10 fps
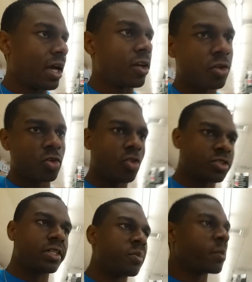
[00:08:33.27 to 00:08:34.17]
I don't do
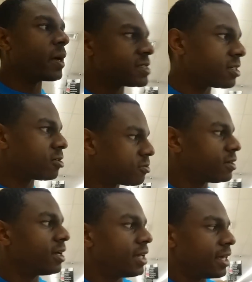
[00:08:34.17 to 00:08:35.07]
grocery shopping by myself.
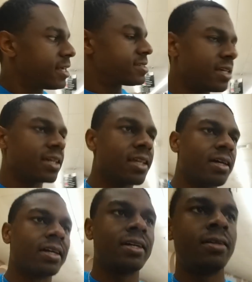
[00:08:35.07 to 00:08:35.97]
And second,
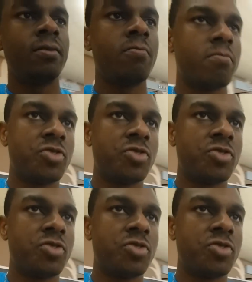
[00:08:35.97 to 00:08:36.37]
I came